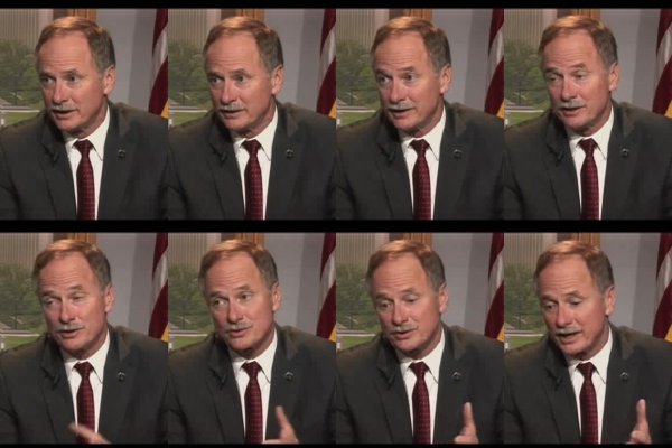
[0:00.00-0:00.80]
and
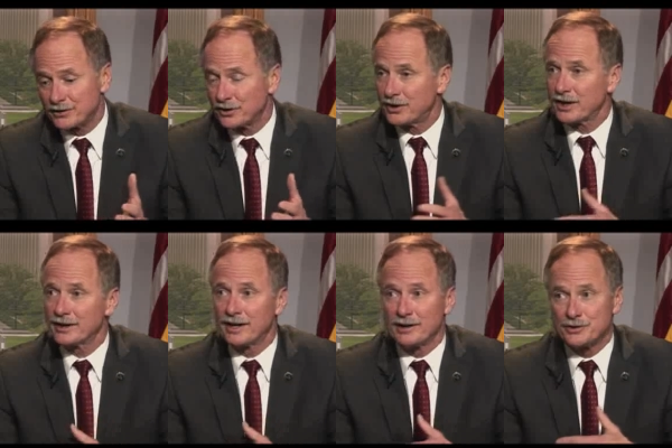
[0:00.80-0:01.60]
there's lots of
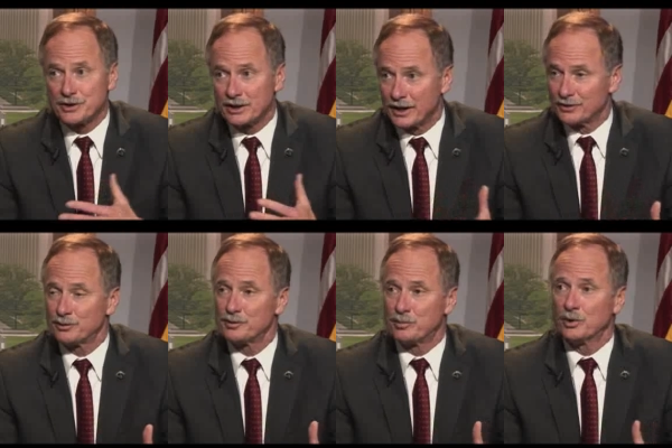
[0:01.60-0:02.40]
technology, lots
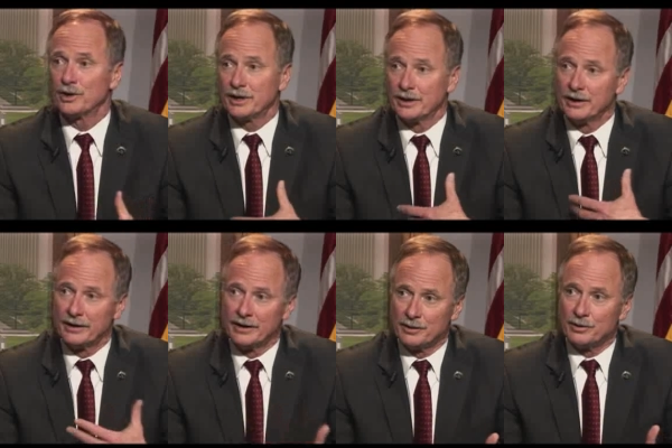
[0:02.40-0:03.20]
of reporting,
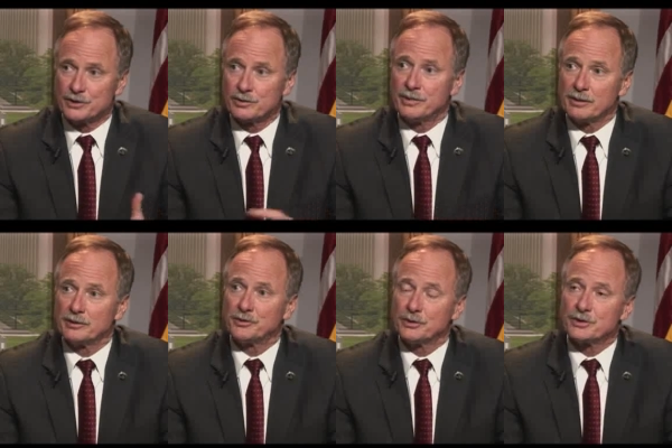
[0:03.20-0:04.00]
we should be
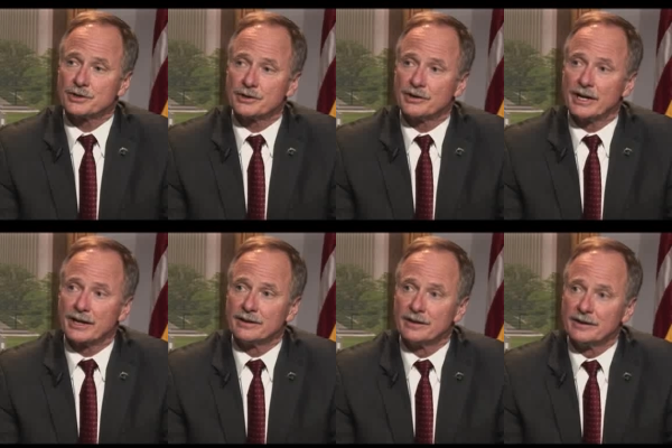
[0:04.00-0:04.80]
able to assure
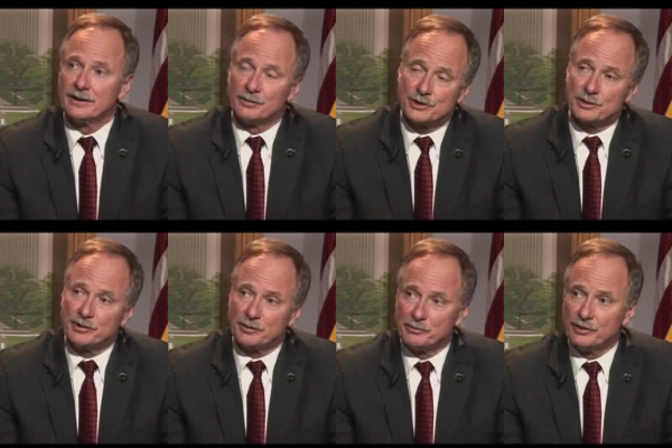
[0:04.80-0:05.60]
that. We should be
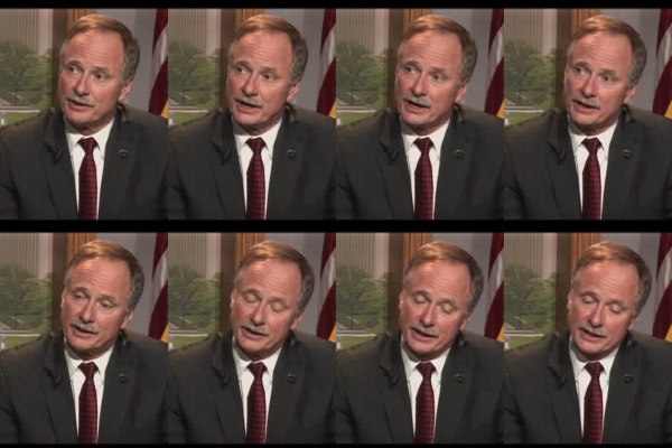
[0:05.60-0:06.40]
able to move it
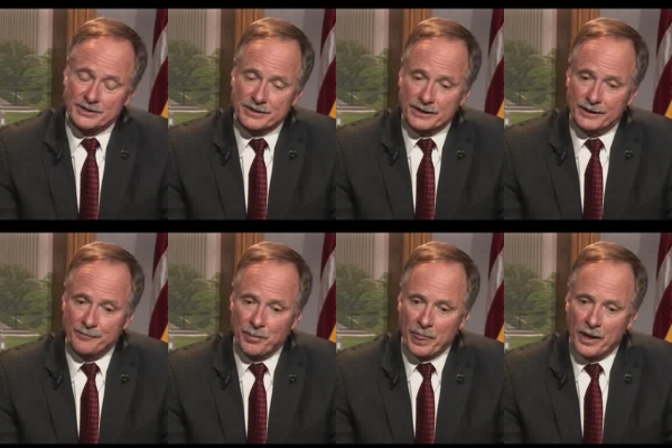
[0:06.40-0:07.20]
ahead. And that's
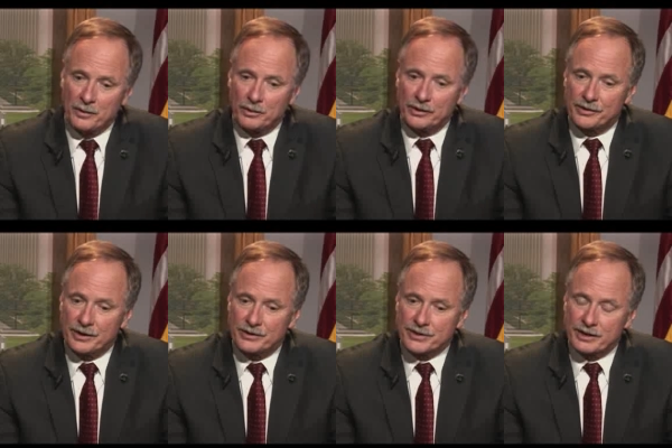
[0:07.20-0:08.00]
one of the
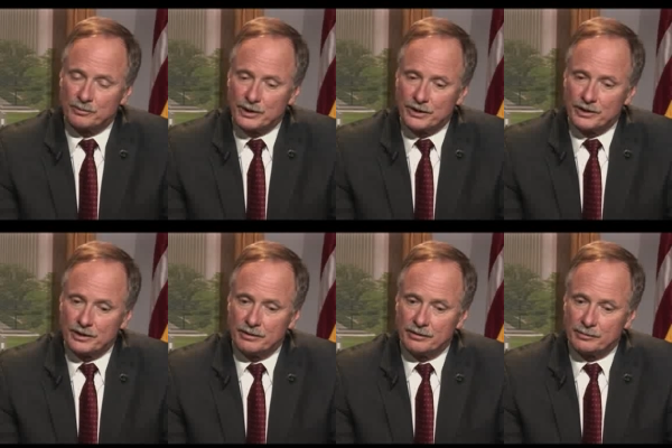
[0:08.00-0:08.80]
things that we
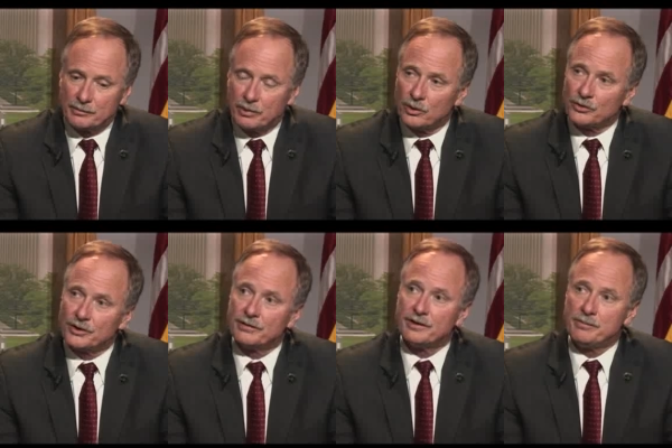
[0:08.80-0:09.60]
did propose
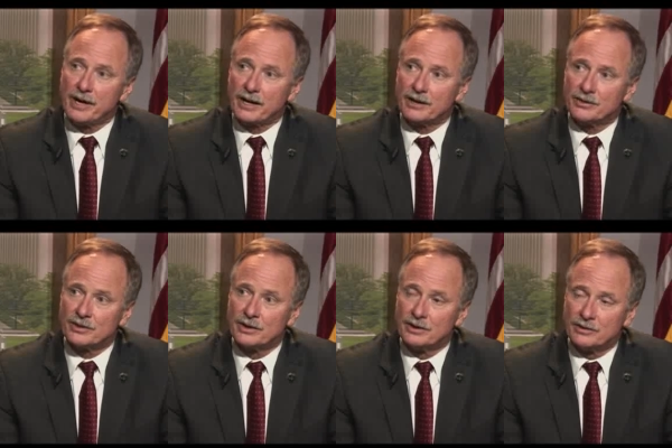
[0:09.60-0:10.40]
in the fee package,
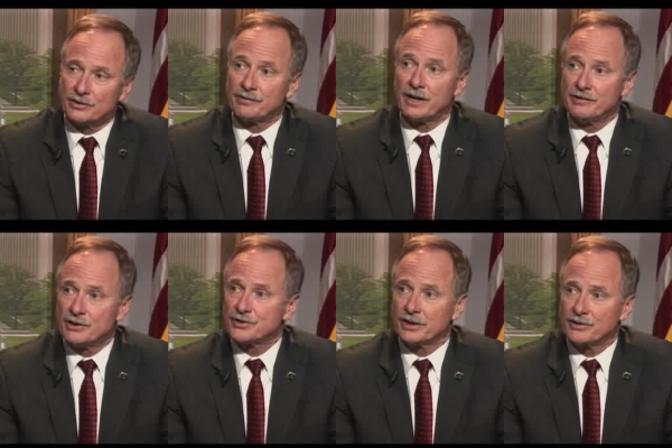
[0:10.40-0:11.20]
is a
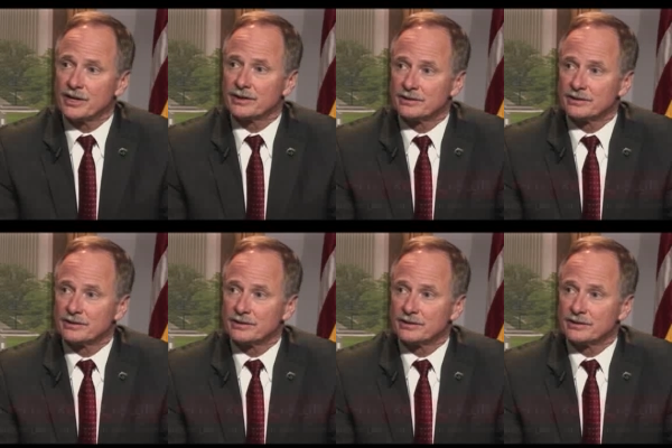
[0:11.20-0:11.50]
5-year sunset.